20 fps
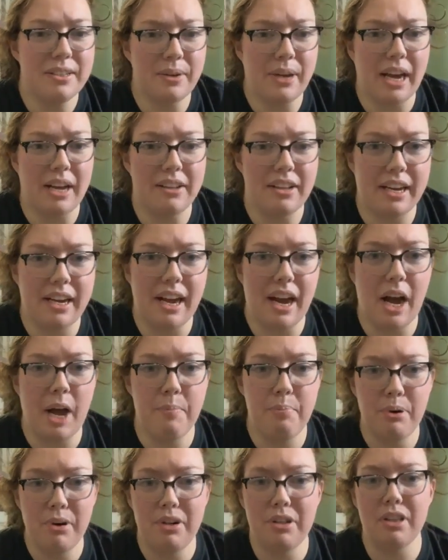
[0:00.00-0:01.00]
so yeah, like
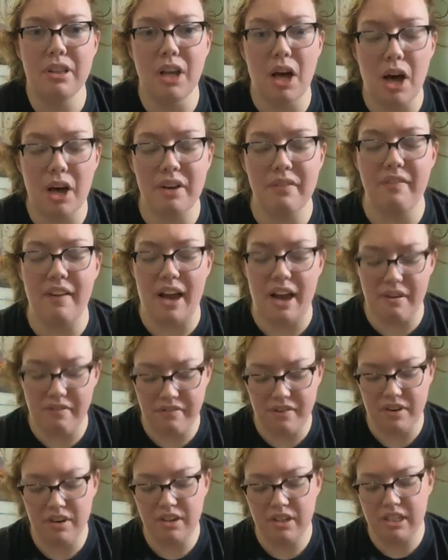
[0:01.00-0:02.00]
I put a lot of
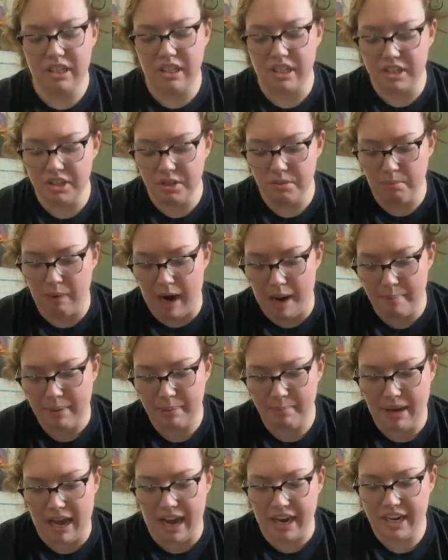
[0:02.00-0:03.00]
effort into
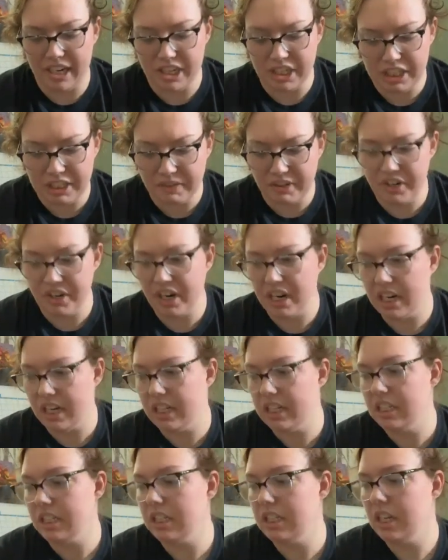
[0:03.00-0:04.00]
wrapping packages for you
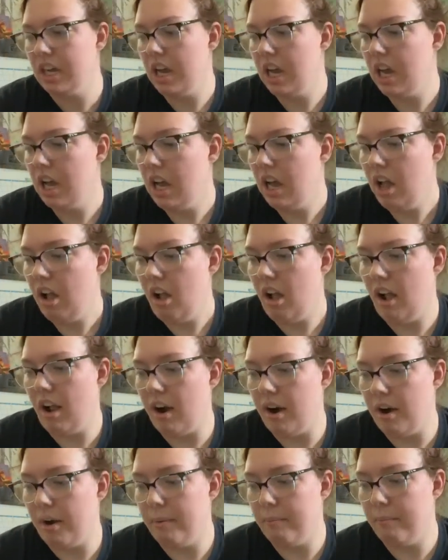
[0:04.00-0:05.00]
guys
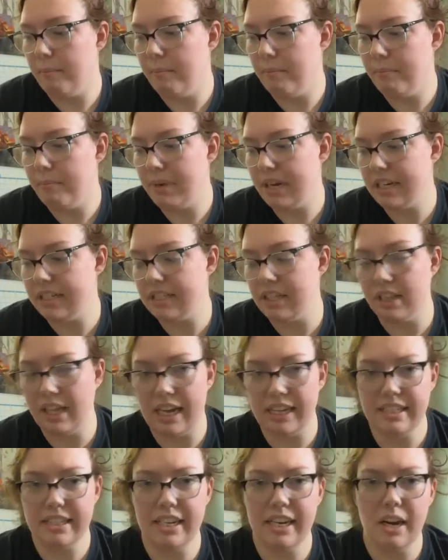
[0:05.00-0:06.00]
um, because the
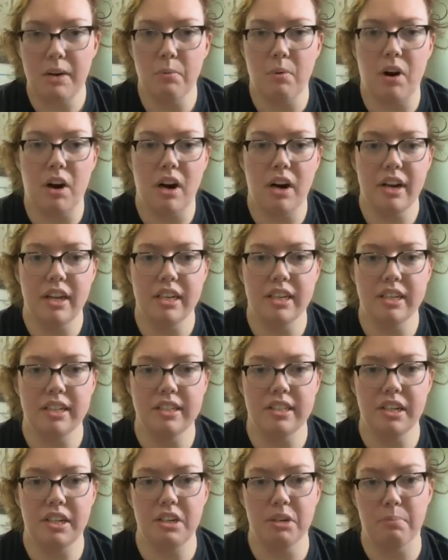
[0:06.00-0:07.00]
last thing I want
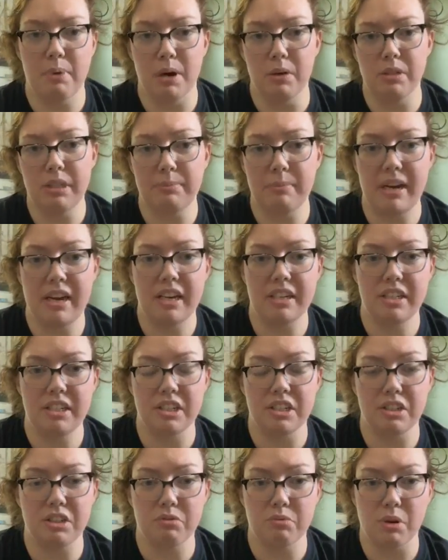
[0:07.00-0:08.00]
is your postman to
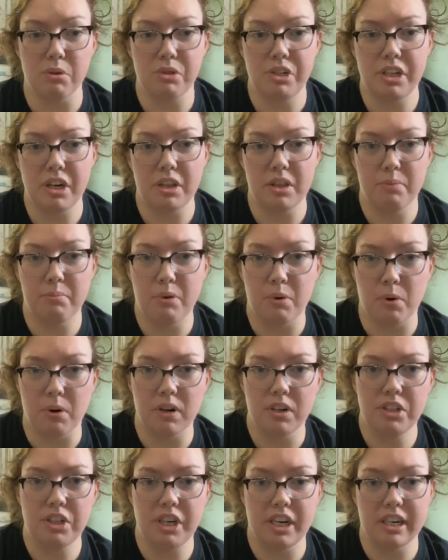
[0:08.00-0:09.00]
just throw shit on the
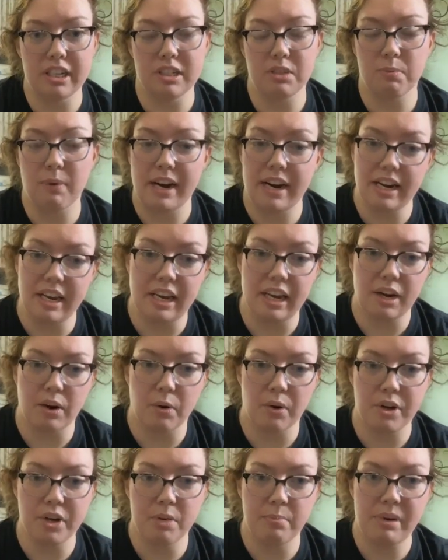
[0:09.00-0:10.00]
porch and it's raining
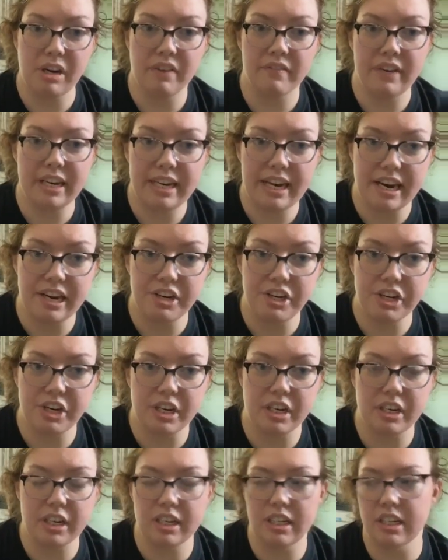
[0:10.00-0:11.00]
or you to be on
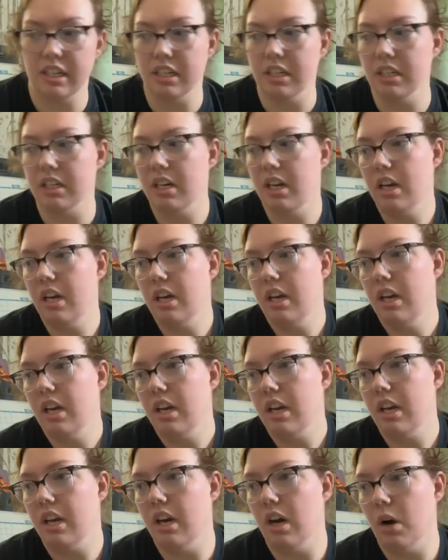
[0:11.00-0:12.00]
vacation and,
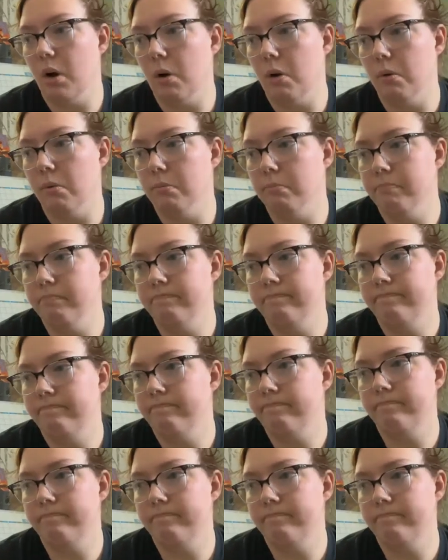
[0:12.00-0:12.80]
you know,